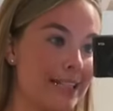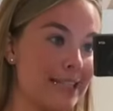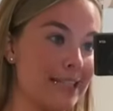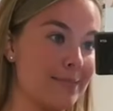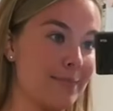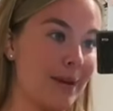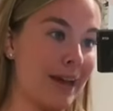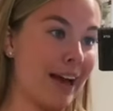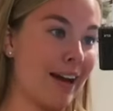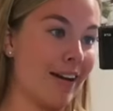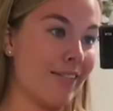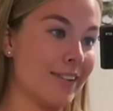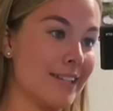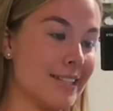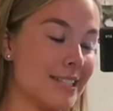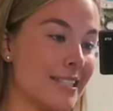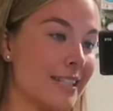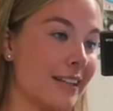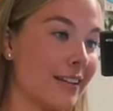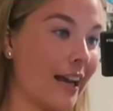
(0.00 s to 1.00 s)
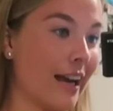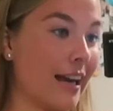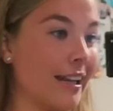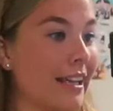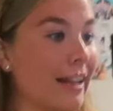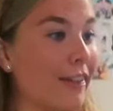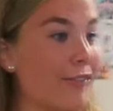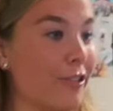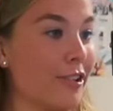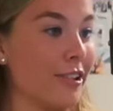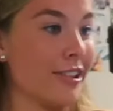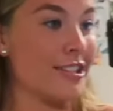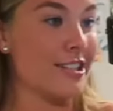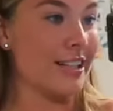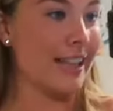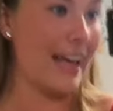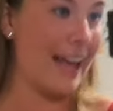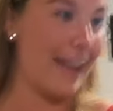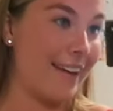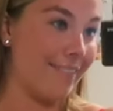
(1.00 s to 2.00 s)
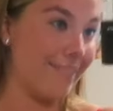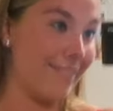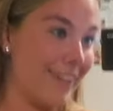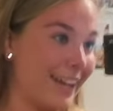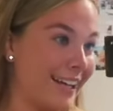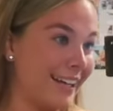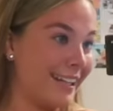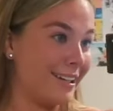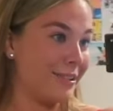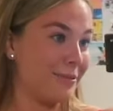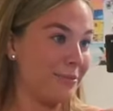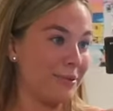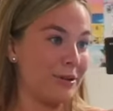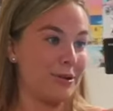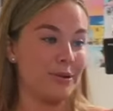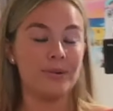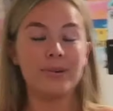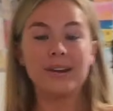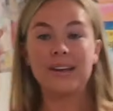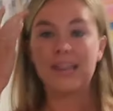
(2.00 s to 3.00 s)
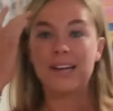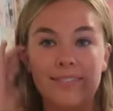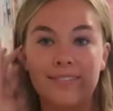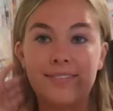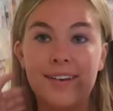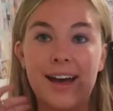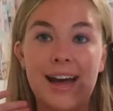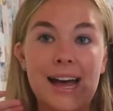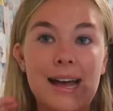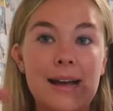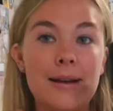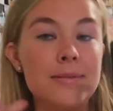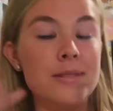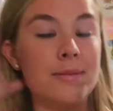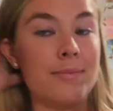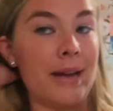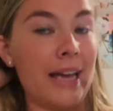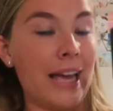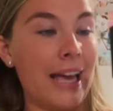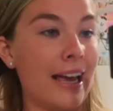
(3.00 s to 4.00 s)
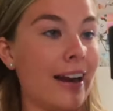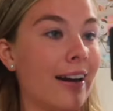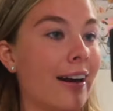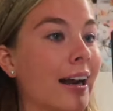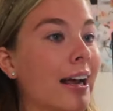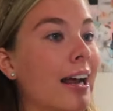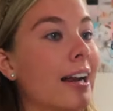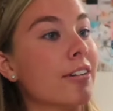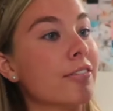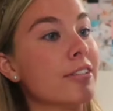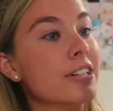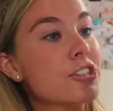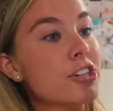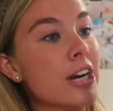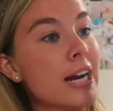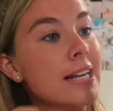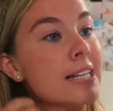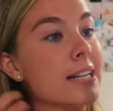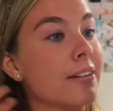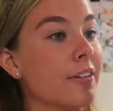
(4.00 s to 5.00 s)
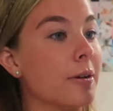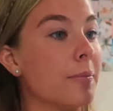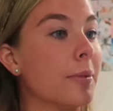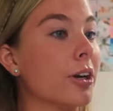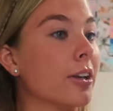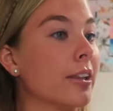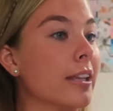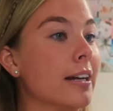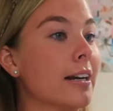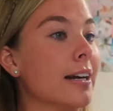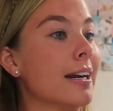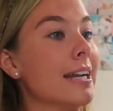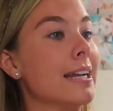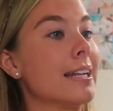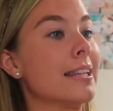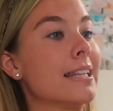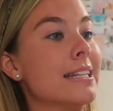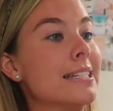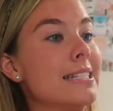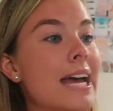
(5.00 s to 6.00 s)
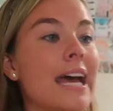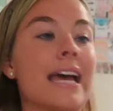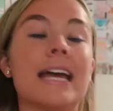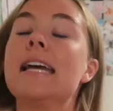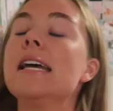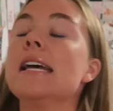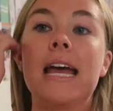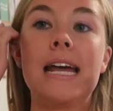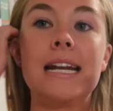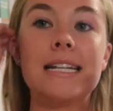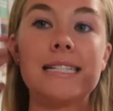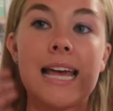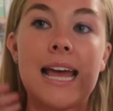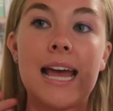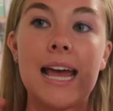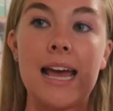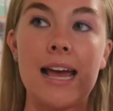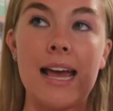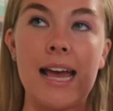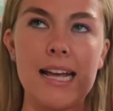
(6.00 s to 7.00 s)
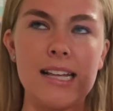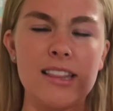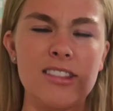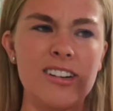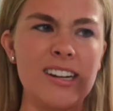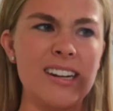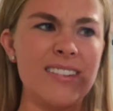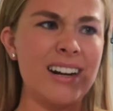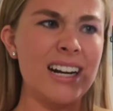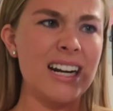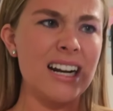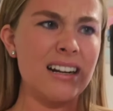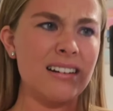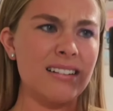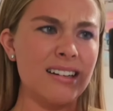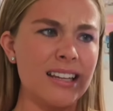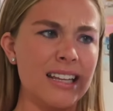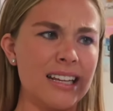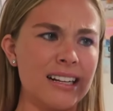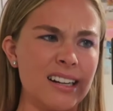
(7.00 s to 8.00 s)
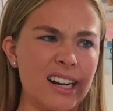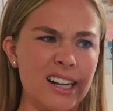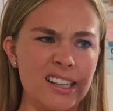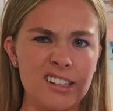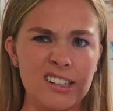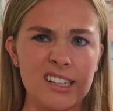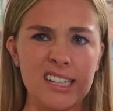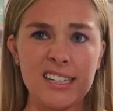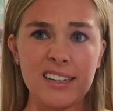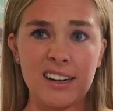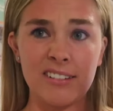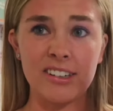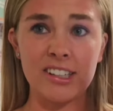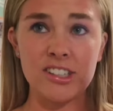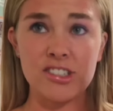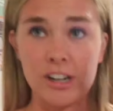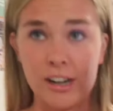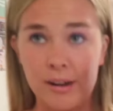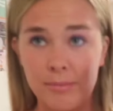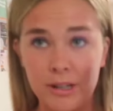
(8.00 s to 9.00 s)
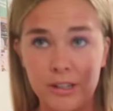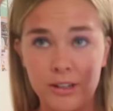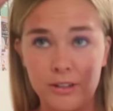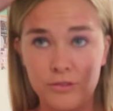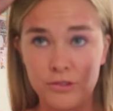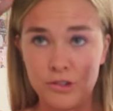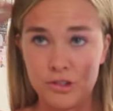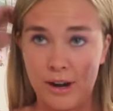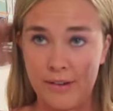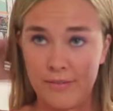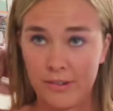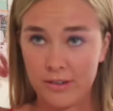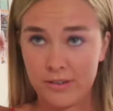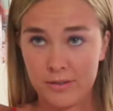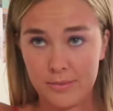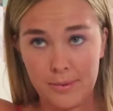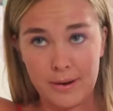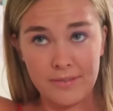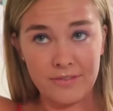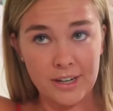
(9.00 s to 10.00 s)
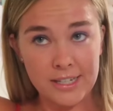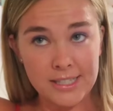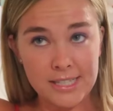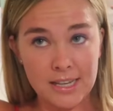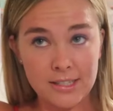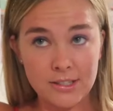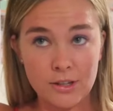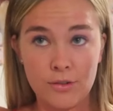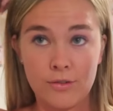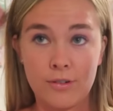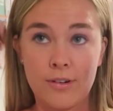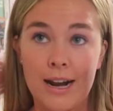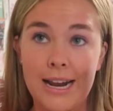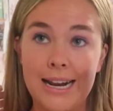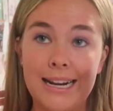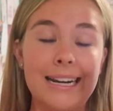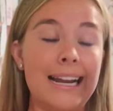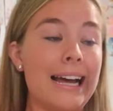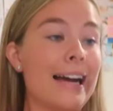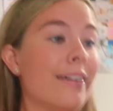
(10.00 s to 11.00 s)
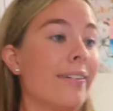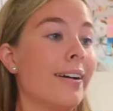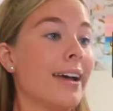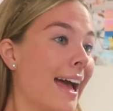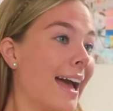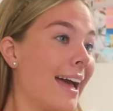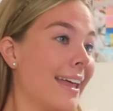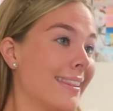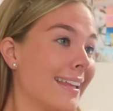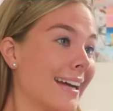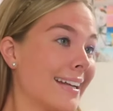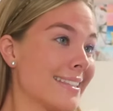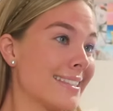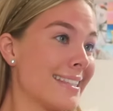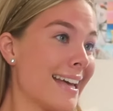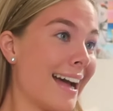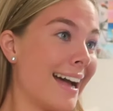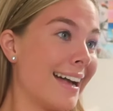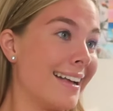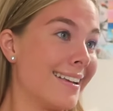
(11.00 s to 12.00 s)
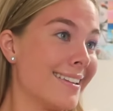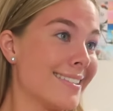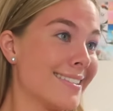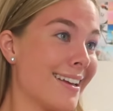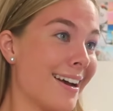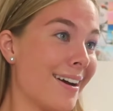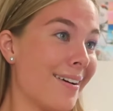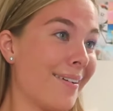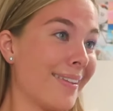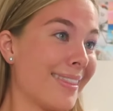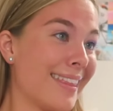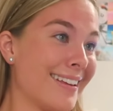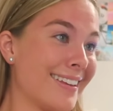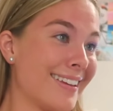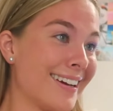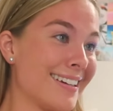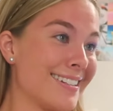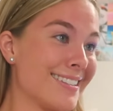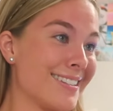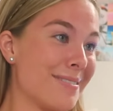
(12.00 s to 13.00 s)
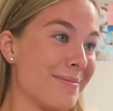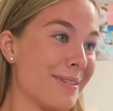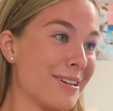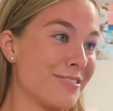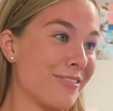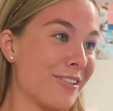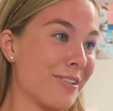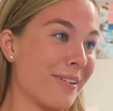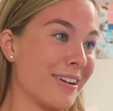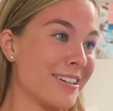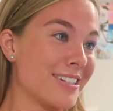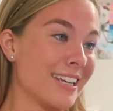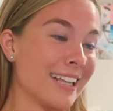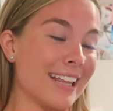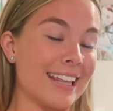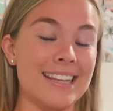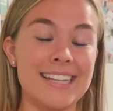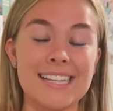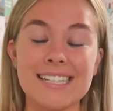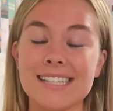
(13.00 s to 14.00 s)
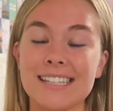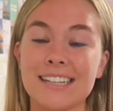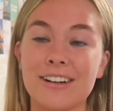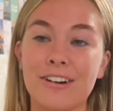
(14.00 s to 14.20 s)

this is my outfit, still kind of like 4th of July fun woo vibes. My hair, I kind of restraightened it from earlier in the day. It is 8:30 right now, I think, 9:30, not really sure. I'm gonna drive over to my friend's house right now. And that's that. So thank you guys so much for watching this